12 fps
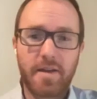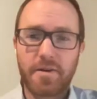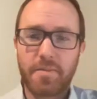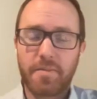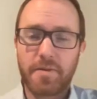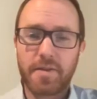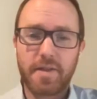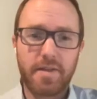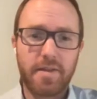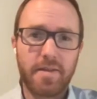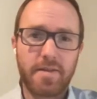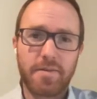I
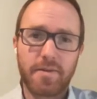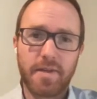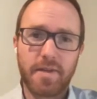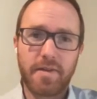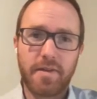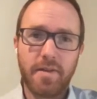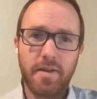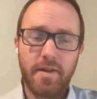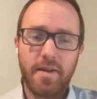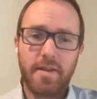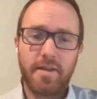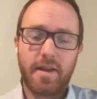completely agree
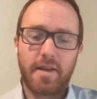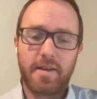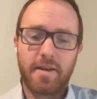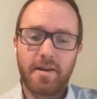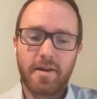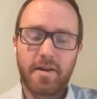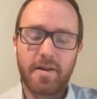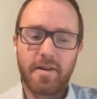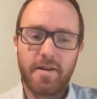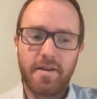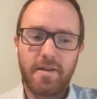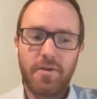that
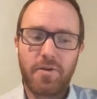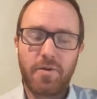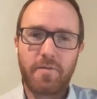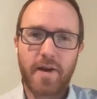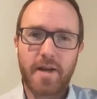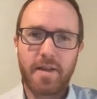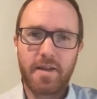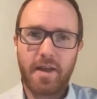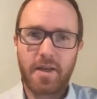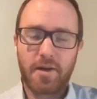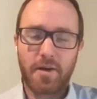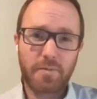
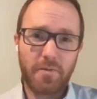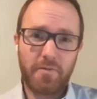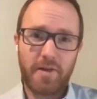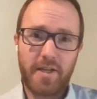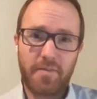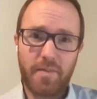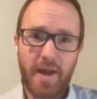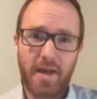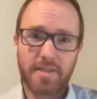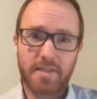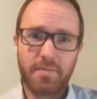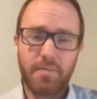finding a comfortable fitting
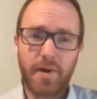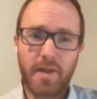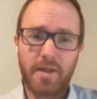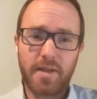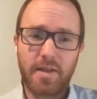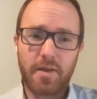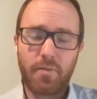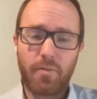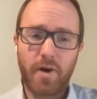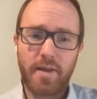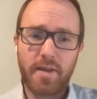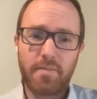mask, but the
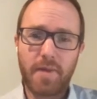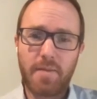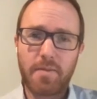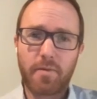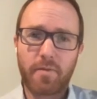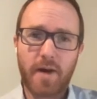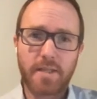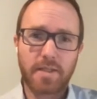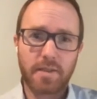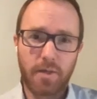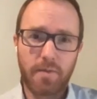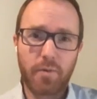one that maybe
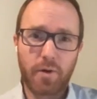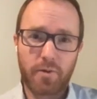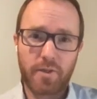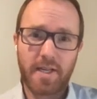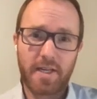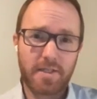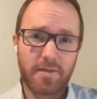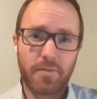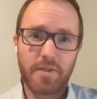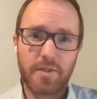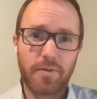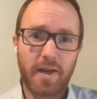provides a little bit more
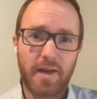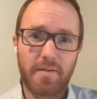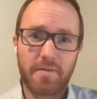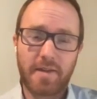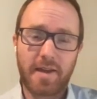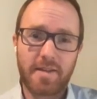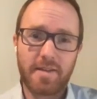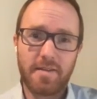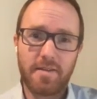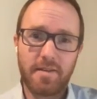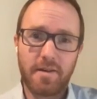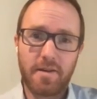protection. We do have that